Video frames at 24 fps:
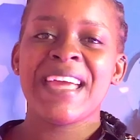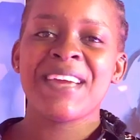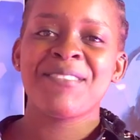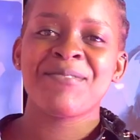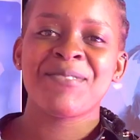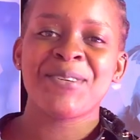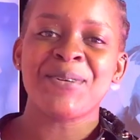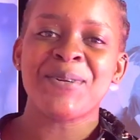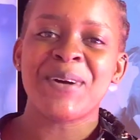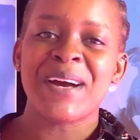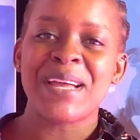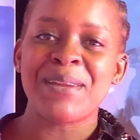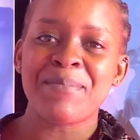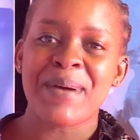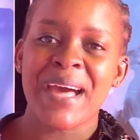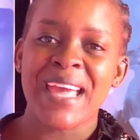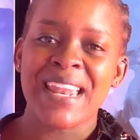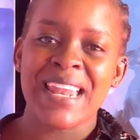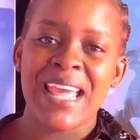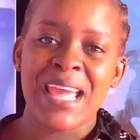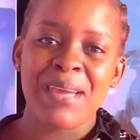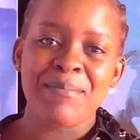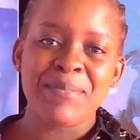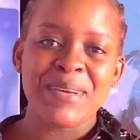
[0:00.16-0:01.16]
everyone, my
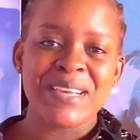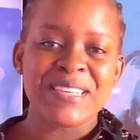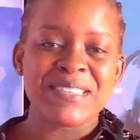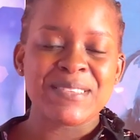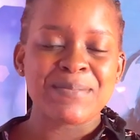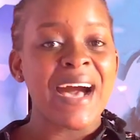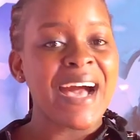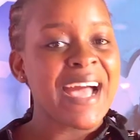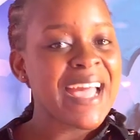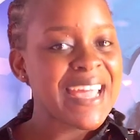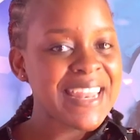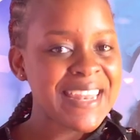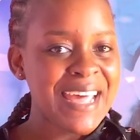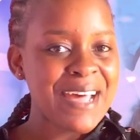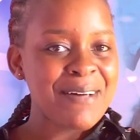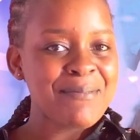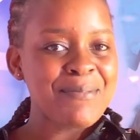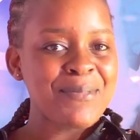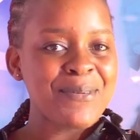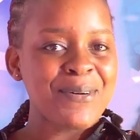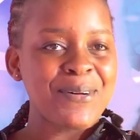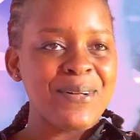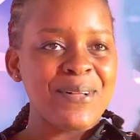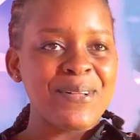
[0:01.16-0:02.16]
name is
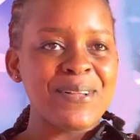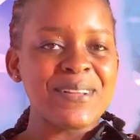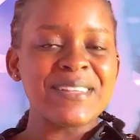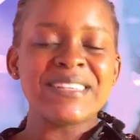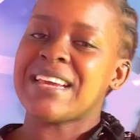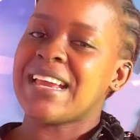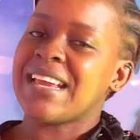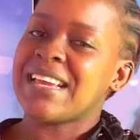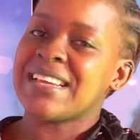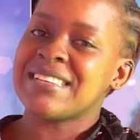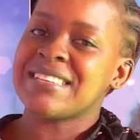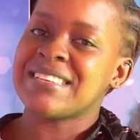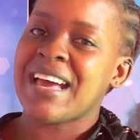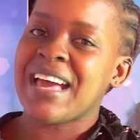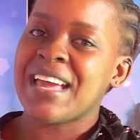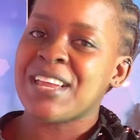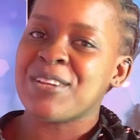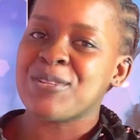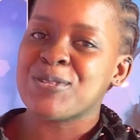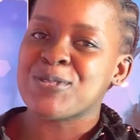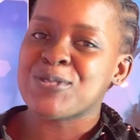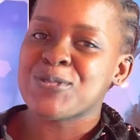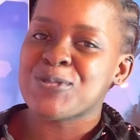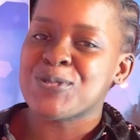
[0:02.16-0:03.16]
Pineapple Kengetai
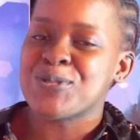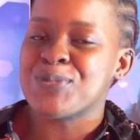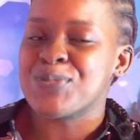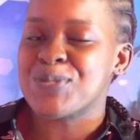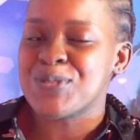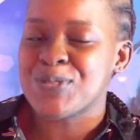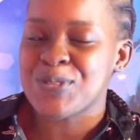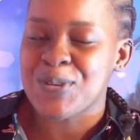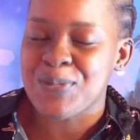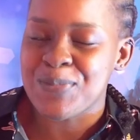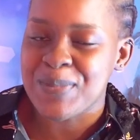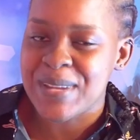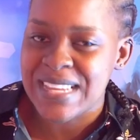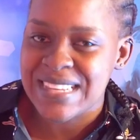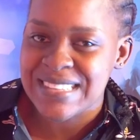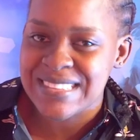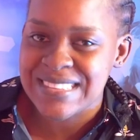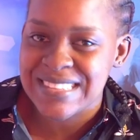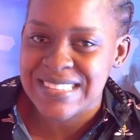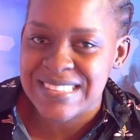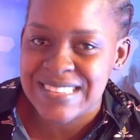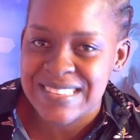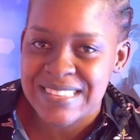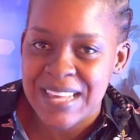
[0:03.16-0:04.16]

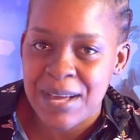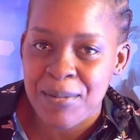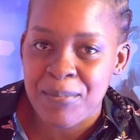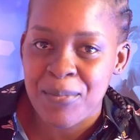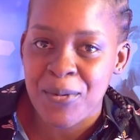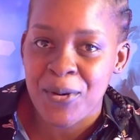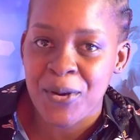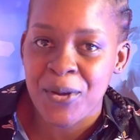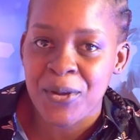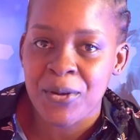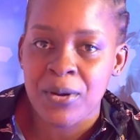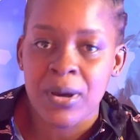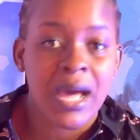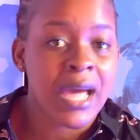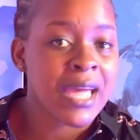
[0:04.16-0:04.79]
Noskumbuzomnisi Samoyo.